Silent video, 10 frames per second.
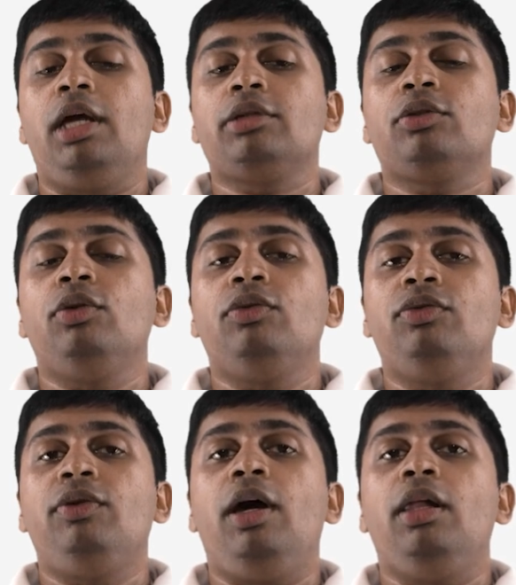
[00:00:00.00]
Xcode
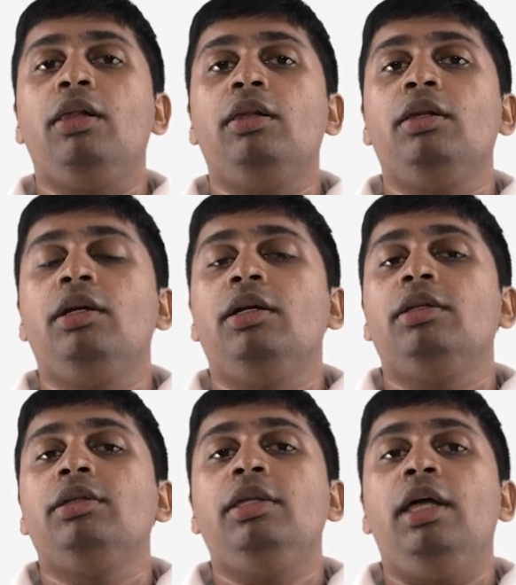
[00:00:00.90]
file,
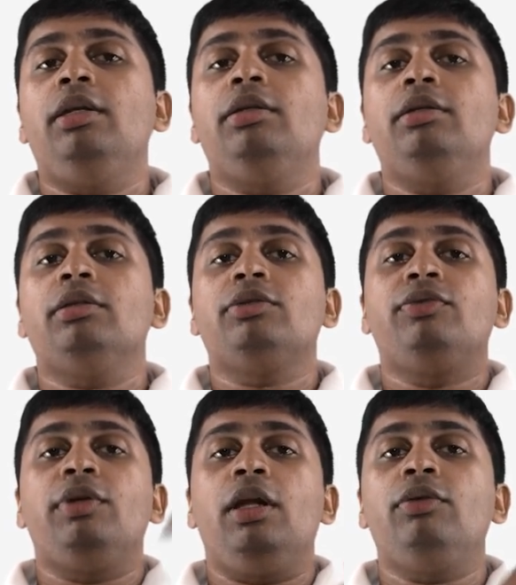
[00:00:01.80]
then just
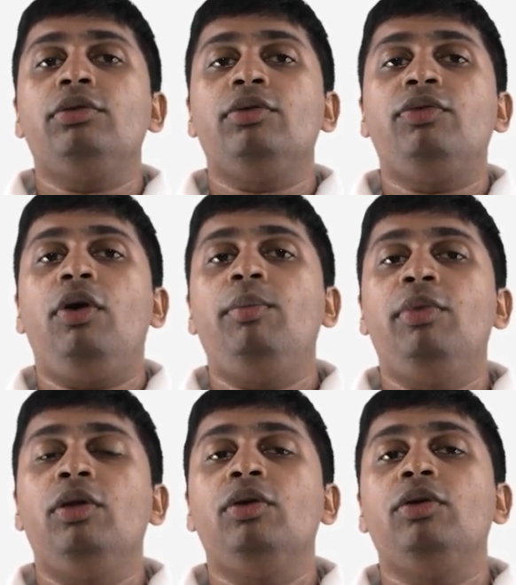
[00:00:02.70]
fill out the form
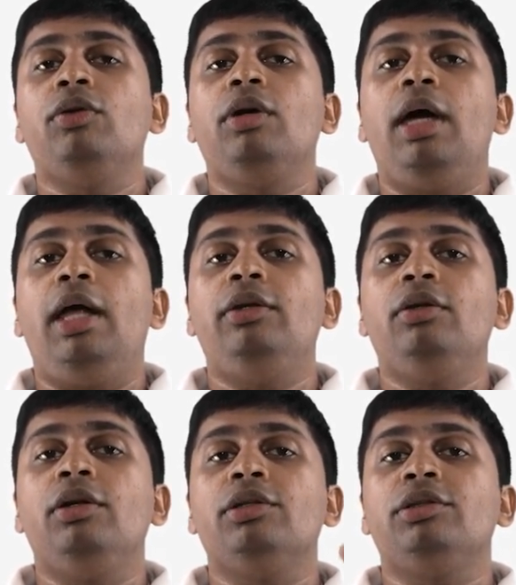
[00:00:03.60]
below and
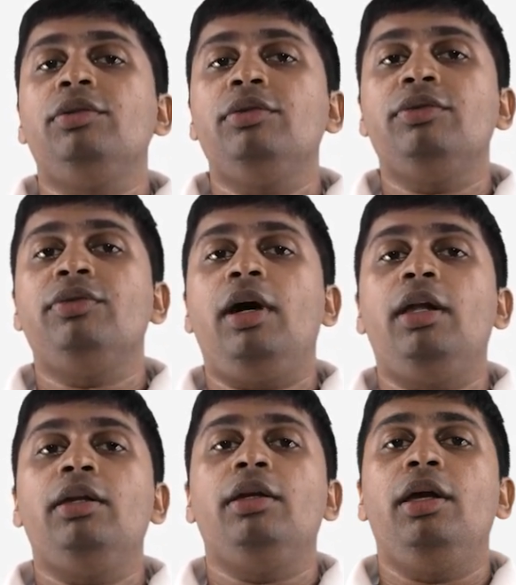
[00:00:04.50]
you'll receive the
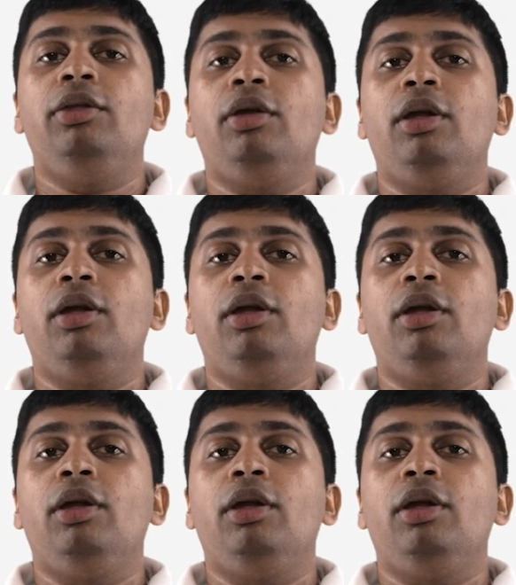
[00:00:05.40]
file in your